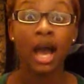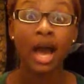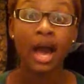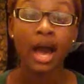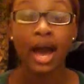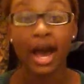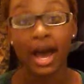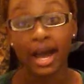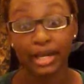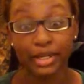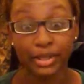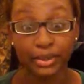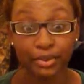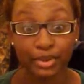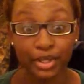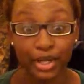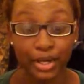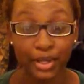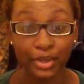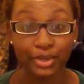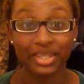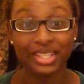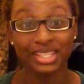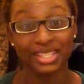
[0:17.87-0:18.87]
I don't know.
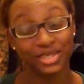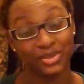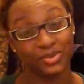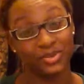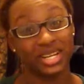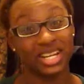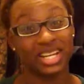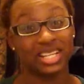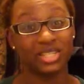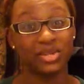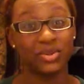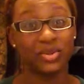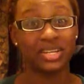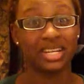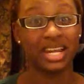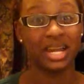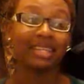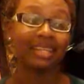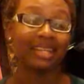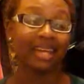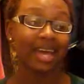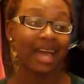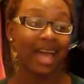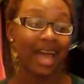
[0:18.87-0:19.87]
This is what I do at night. And
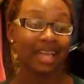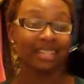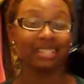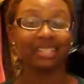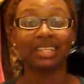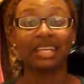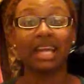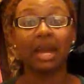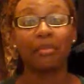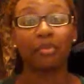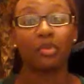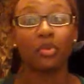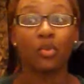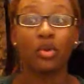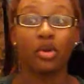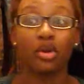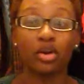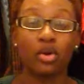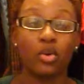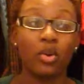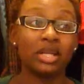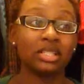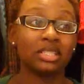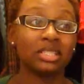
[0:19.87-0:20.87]
I ask the camera weird
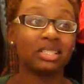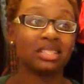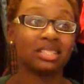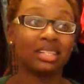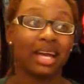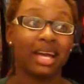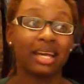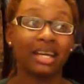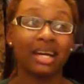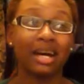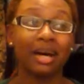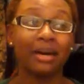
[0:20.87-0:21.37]
questions like,